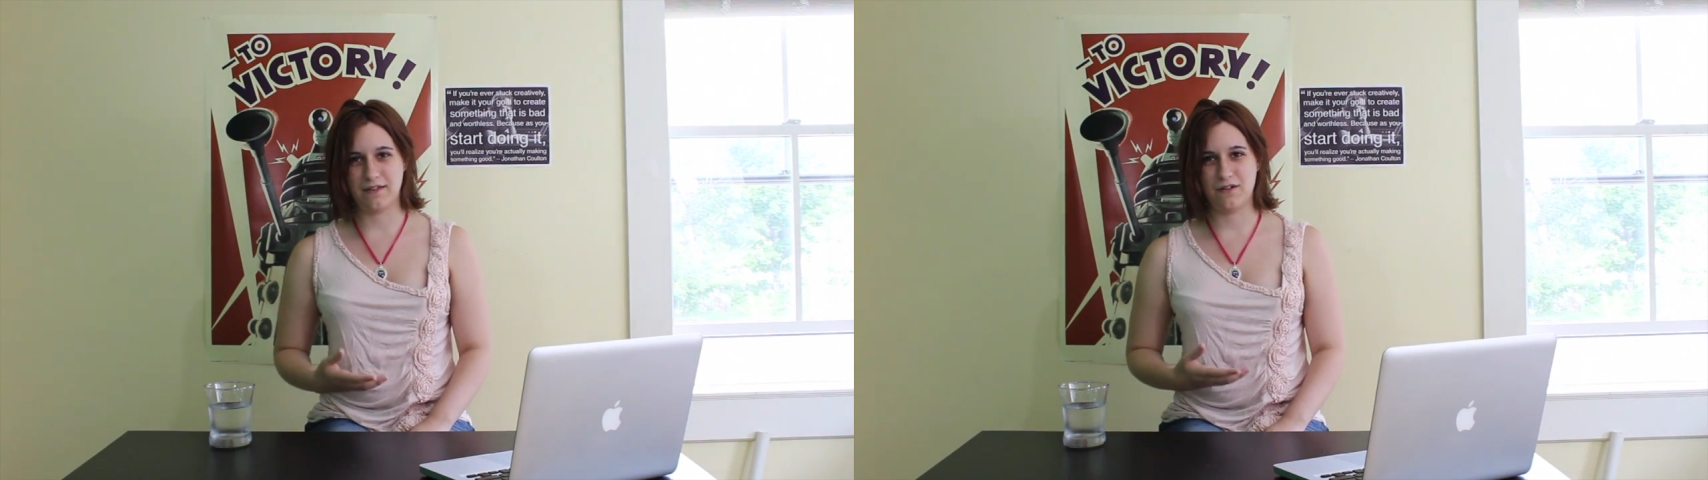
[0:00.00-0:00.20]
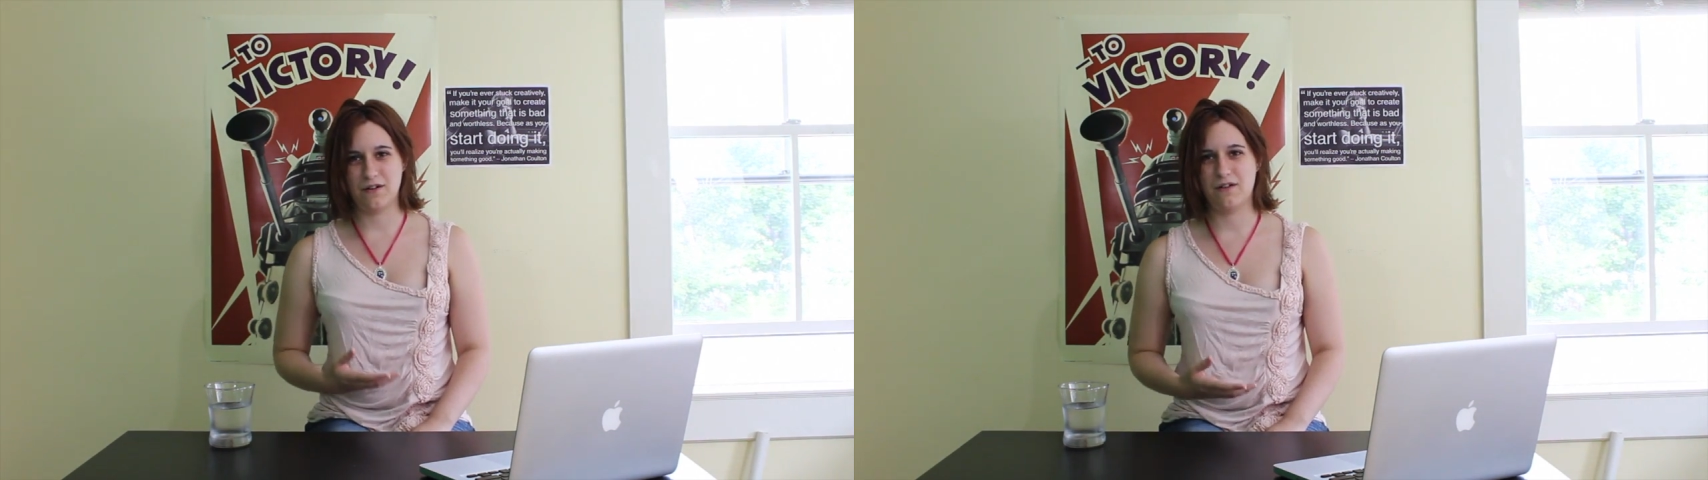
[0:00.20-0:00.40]

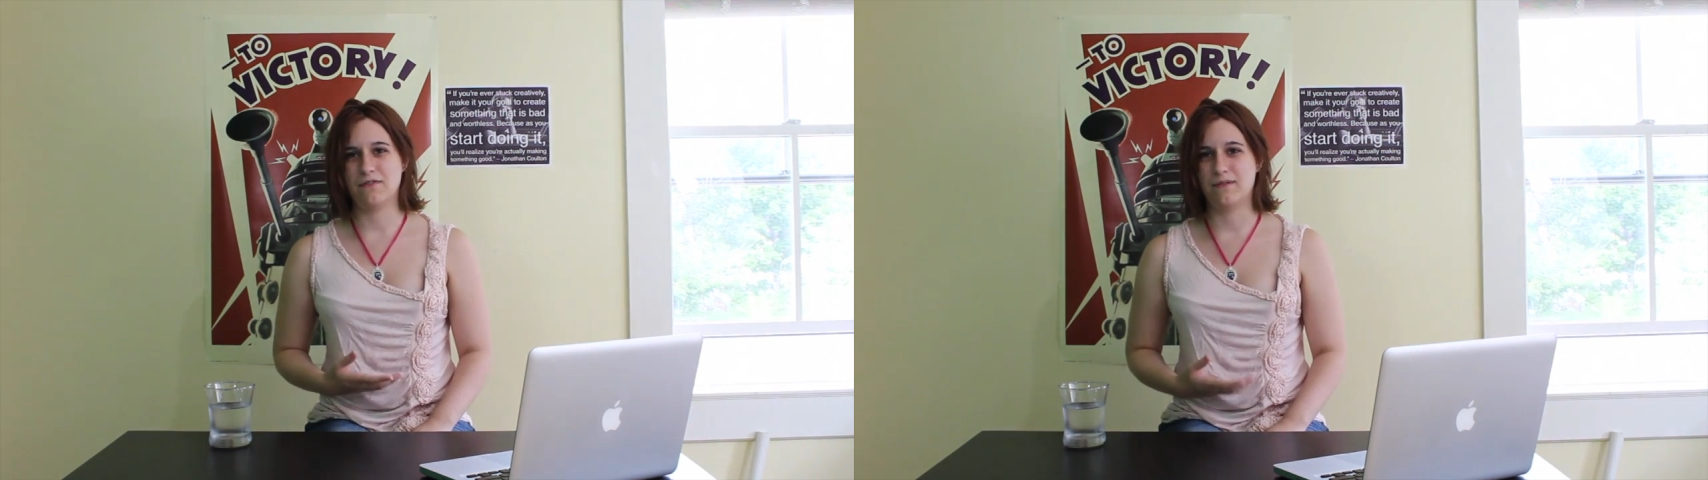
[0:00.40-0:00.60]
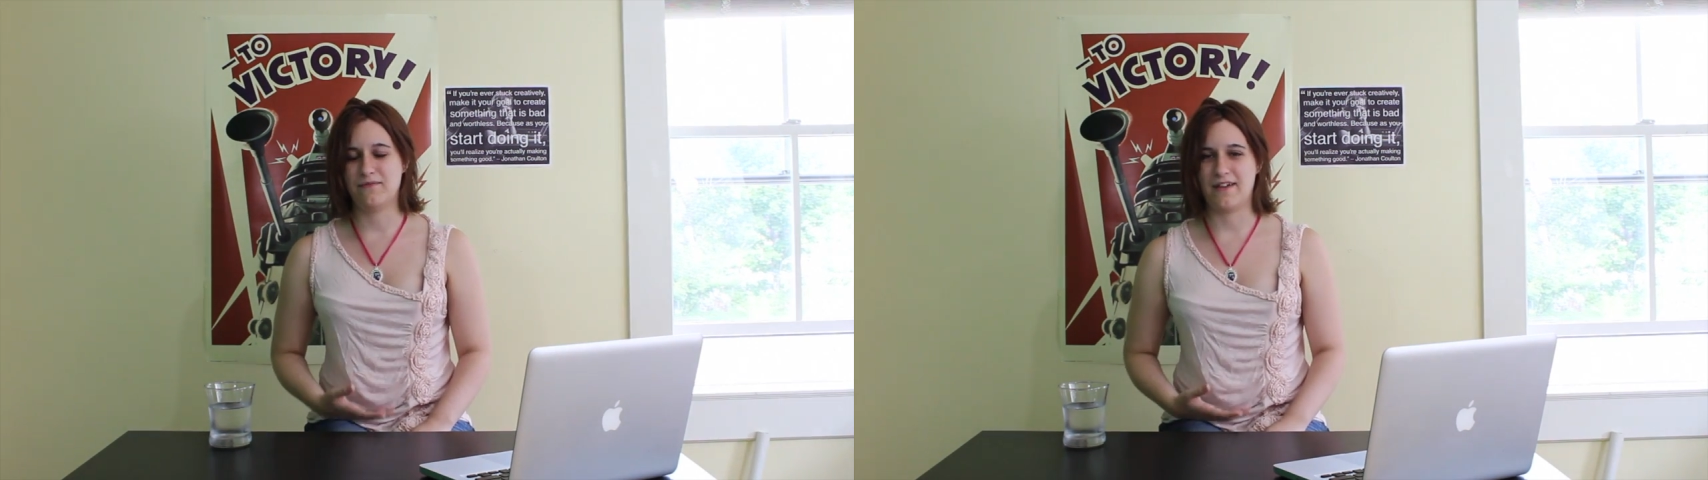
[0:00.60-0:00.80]
little
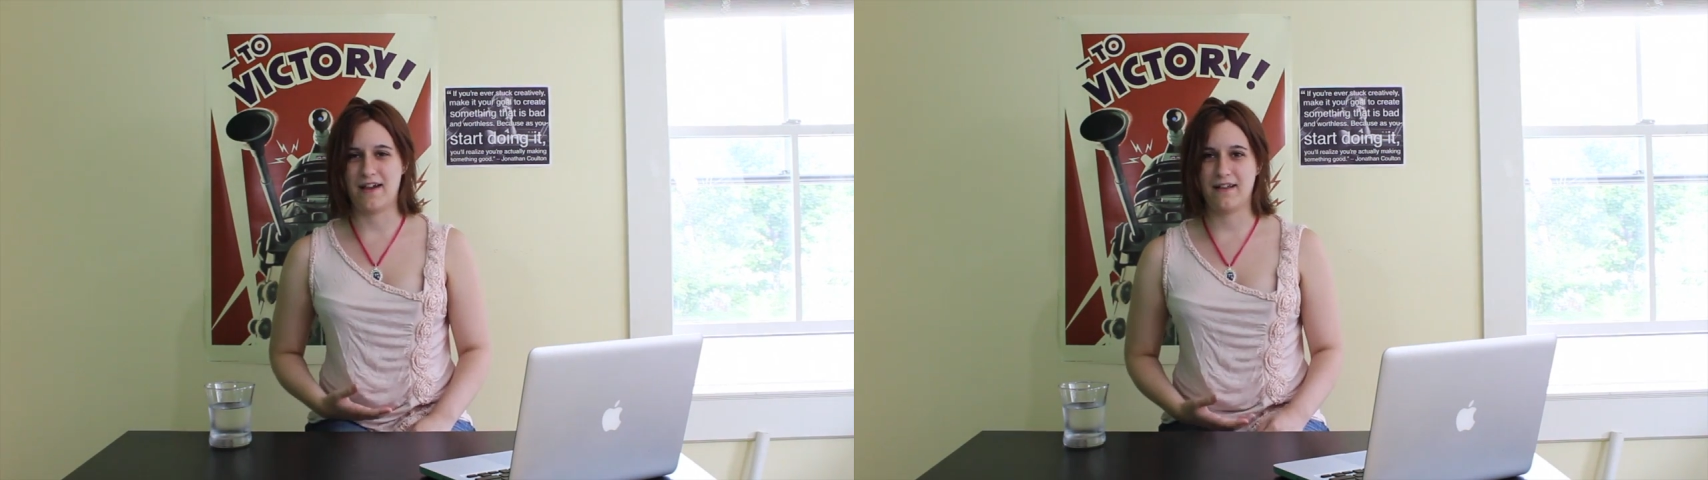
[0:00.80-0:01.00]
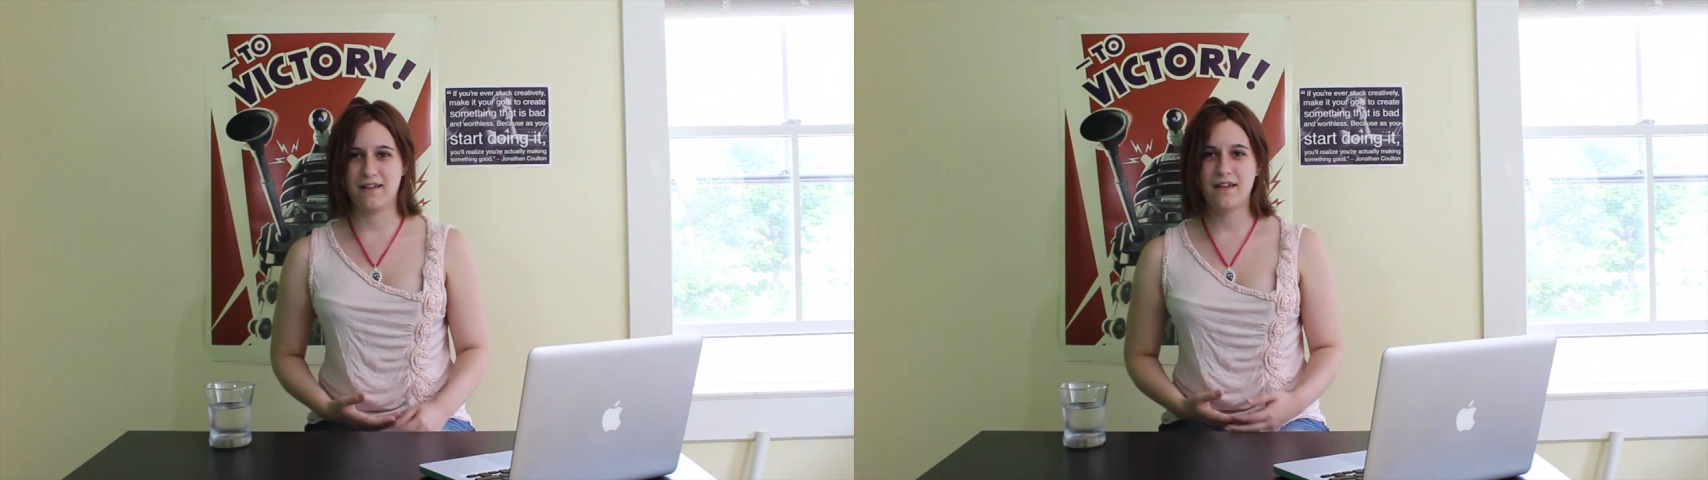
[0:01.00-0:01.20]
over
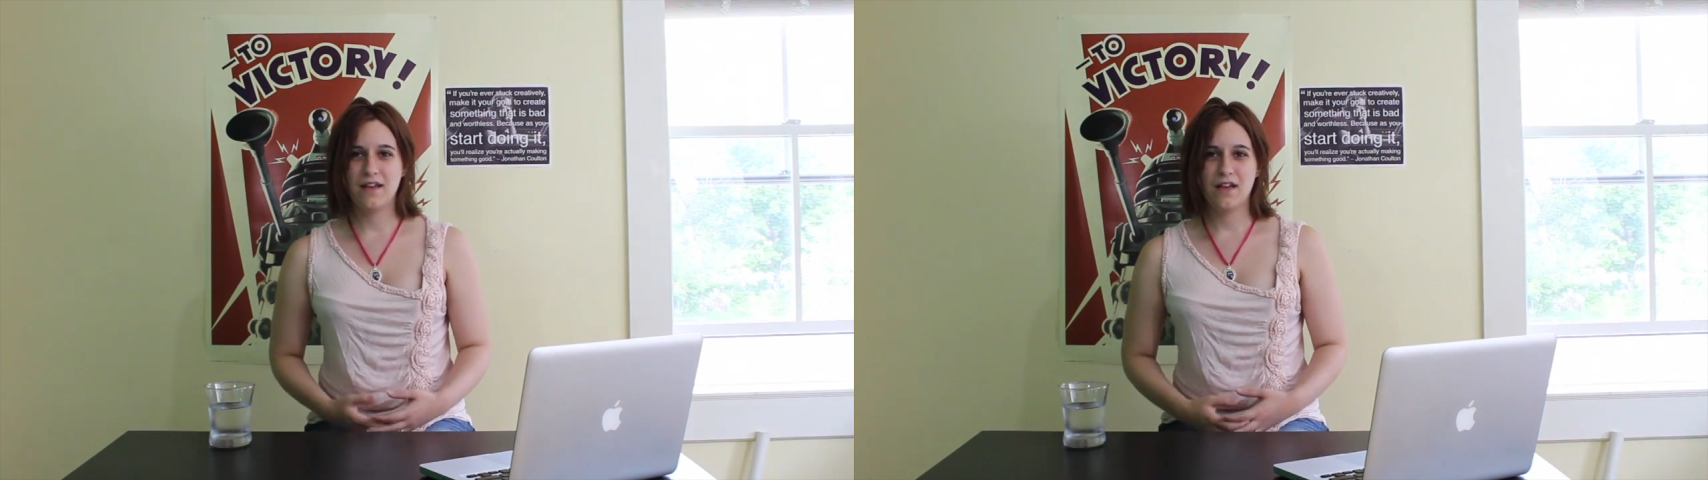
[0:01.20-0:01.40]
emphatic.